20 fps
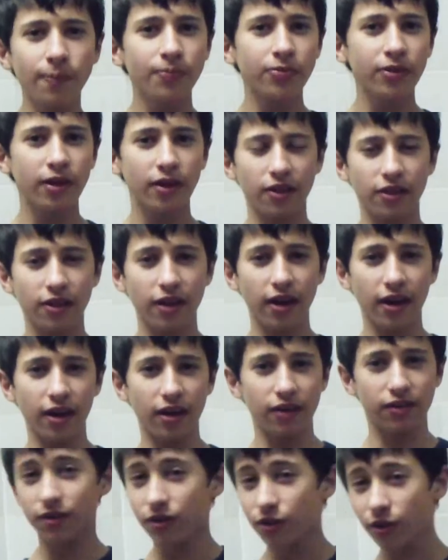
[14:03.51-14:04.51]
film, there
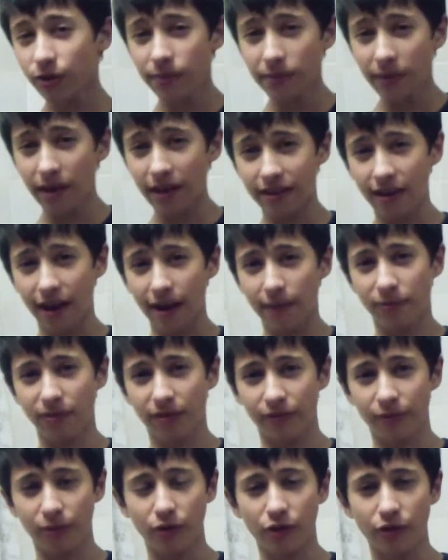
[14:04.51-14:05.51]
is two main types
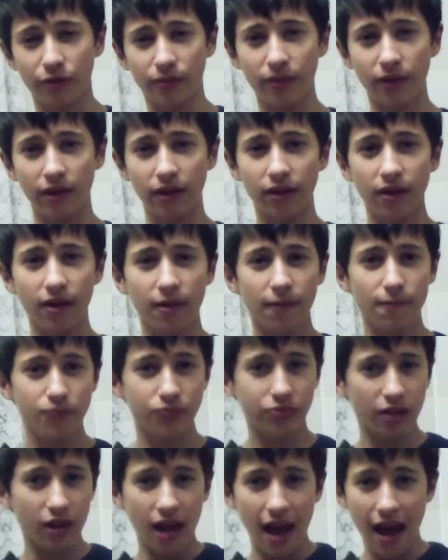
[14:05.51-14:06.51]
of movement.
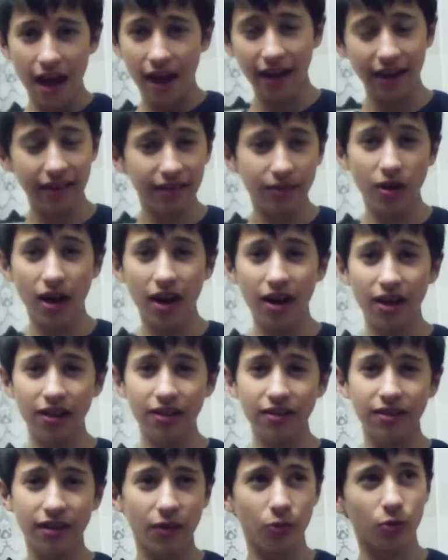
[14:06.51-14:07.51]

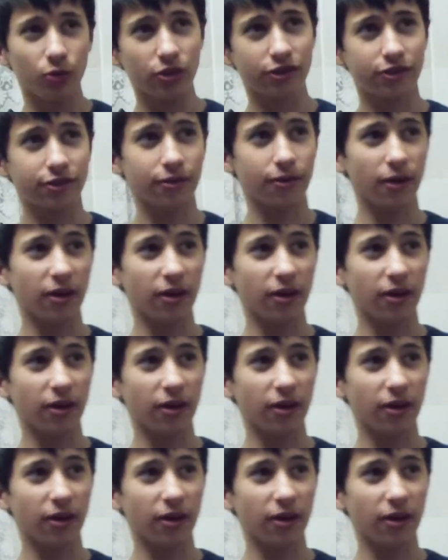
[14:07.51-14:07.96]
Handheld, which